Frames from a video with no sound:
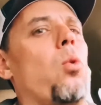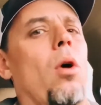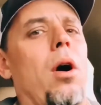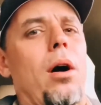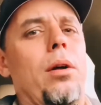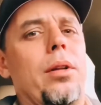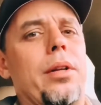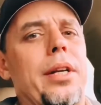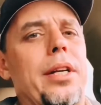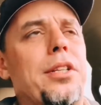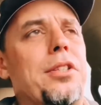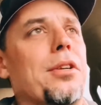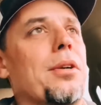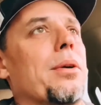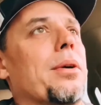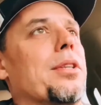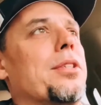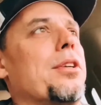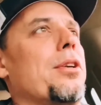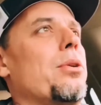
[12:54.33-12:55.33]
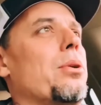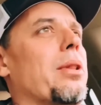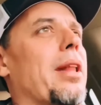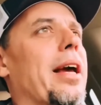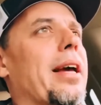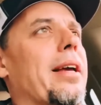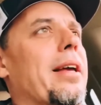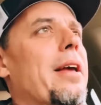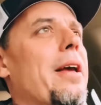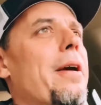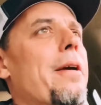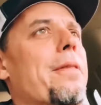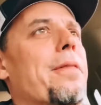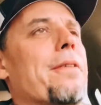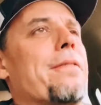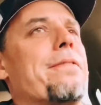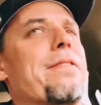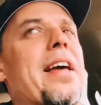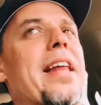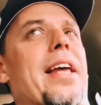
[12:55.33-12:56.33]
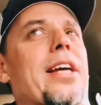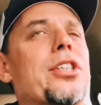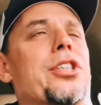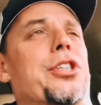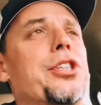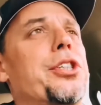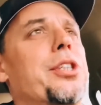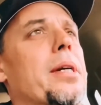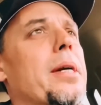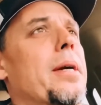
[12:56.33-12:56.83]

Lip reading: quality to it too. Like the finish